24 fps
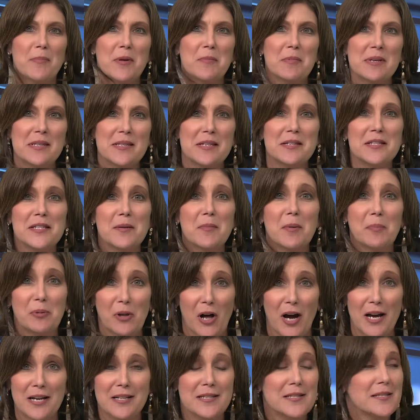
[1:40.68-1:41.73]
Might be missing some
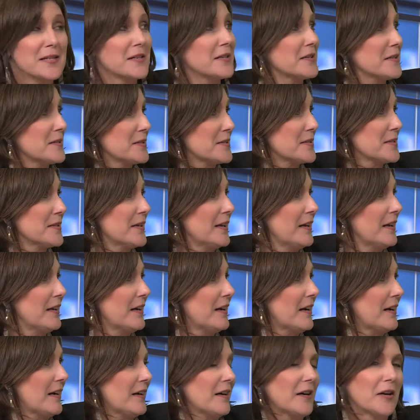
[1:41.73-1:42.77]
appliances.
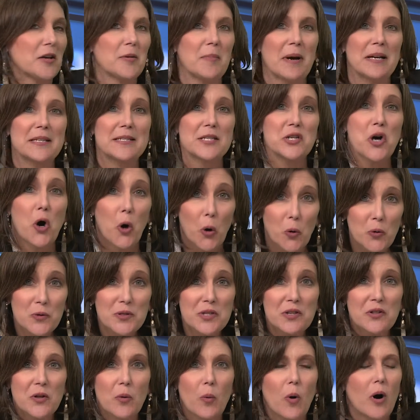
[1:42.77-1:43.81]
Uh, you might see
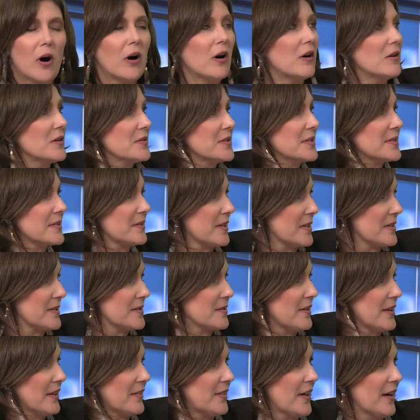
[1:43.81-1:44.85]
holes in the walls,
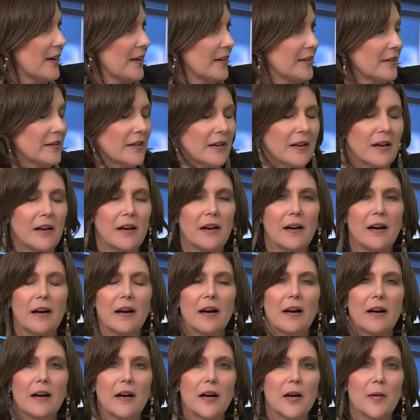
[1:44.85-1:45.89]
things like that.
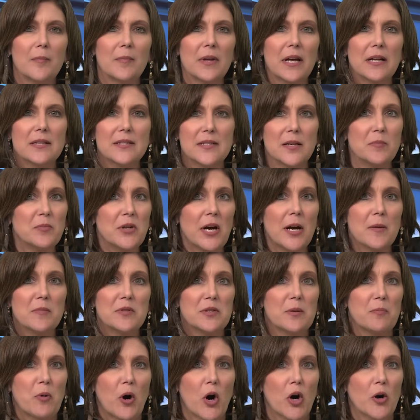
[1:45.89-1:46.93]
Um, and
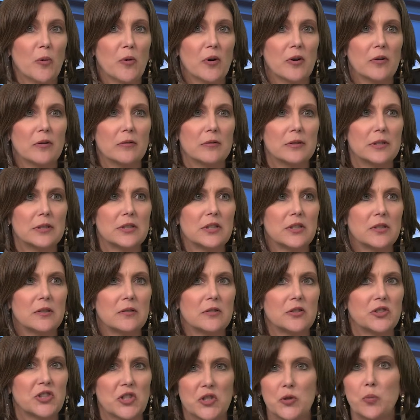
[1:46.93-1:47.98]
sometimes the borrower
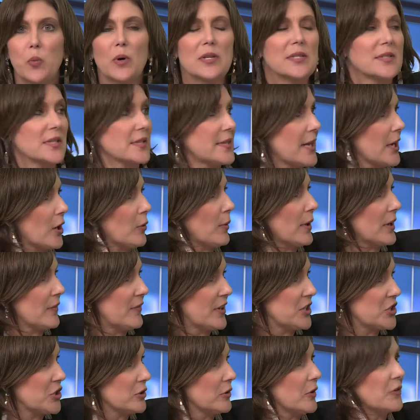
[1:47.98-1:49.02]
just wants to take a
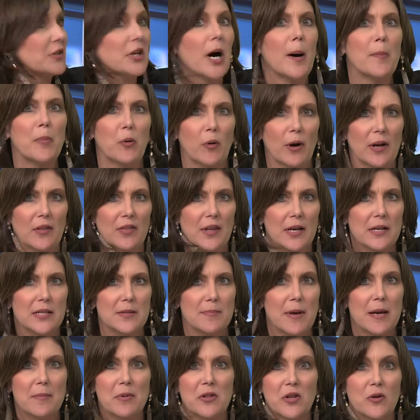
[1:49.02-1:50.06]
renovation loan to upgrade
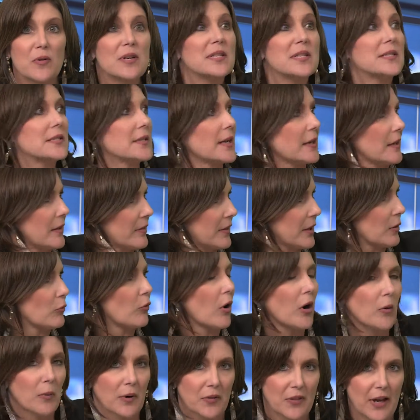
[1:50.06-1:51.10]
things. Maybe there isn't anything
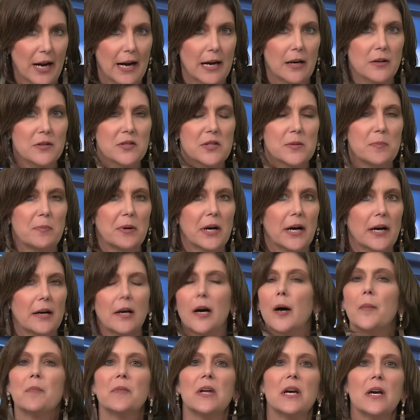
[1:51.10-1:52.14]
wrong with the house, but
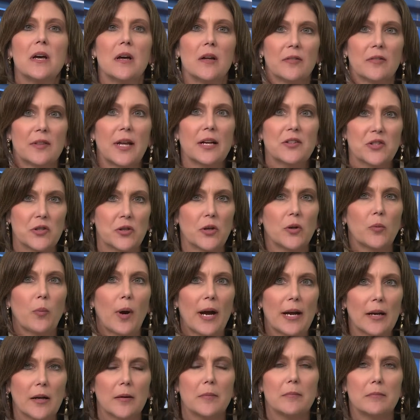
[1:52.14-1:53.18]
uh, that's a good
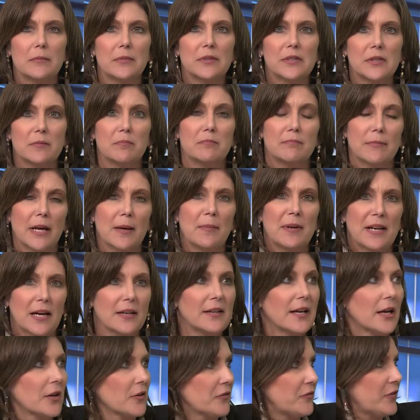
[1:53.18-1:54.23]
way to, to maybe
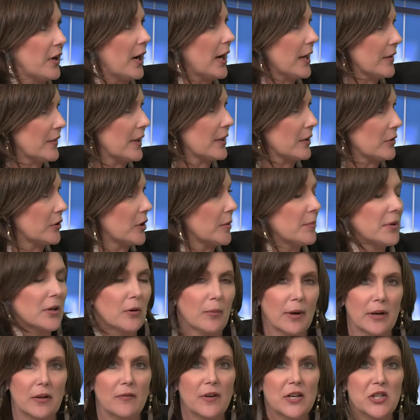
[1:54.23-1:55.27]
identify that it could be
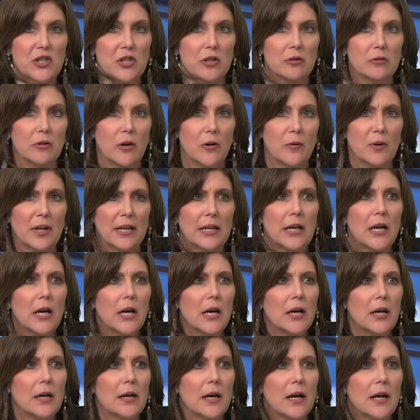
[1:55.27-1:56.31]
a renovation loan. And,
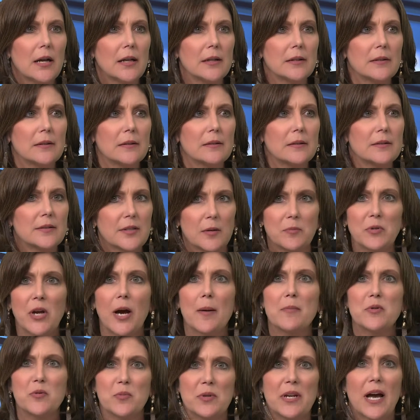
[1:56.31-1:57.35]
and
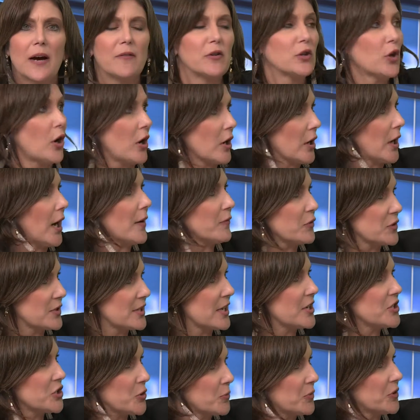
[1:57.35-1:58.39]
sometimes when you have a long
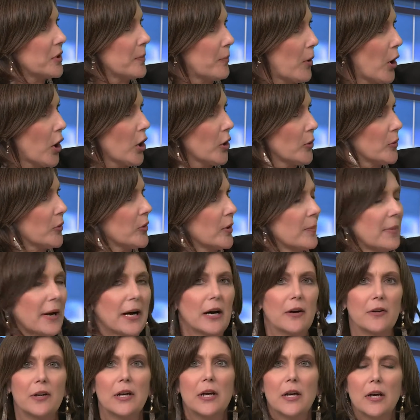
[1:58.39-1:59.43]
conversation with the borrower
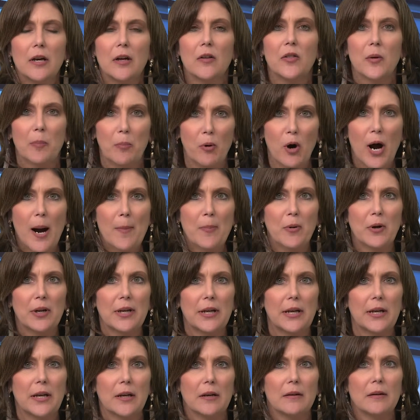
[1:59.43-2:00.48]
about the
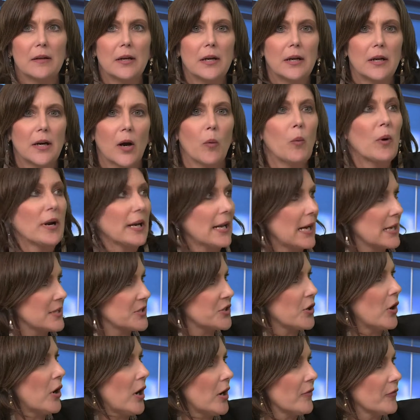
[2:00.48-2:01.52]
property and, and what it
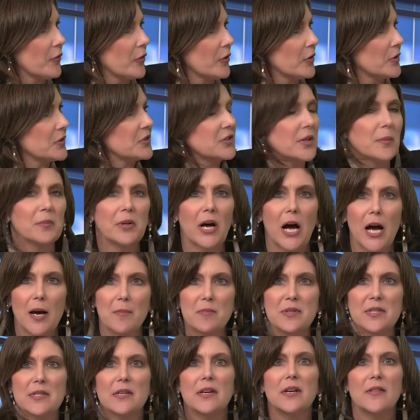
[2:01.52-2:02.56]
has to offer,
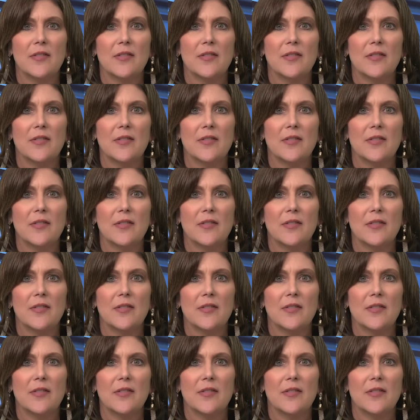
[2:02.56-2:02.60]
sometimes